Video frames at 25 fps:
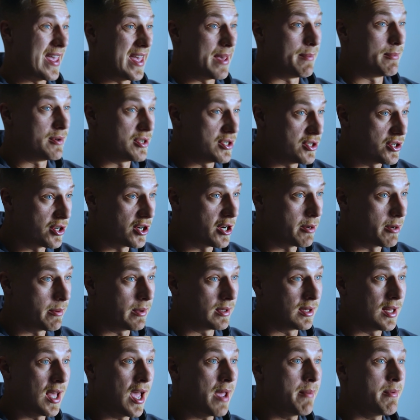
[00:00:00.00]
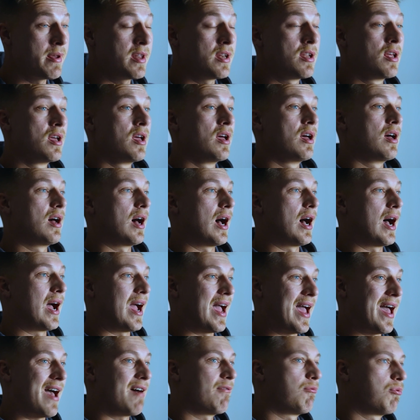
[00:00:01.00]
am a journeyman lineman. I
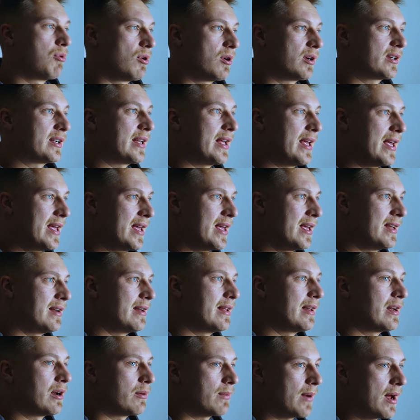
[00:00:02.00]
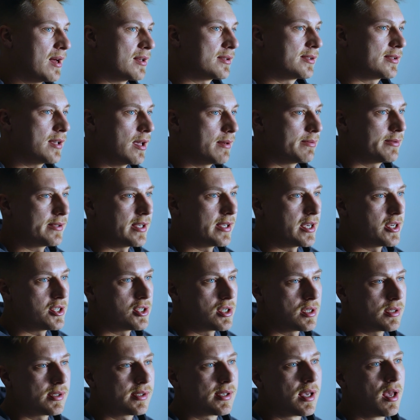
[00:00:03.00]
have worked in and around
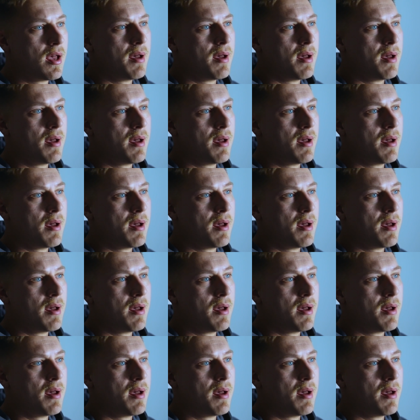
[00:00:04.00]
substations,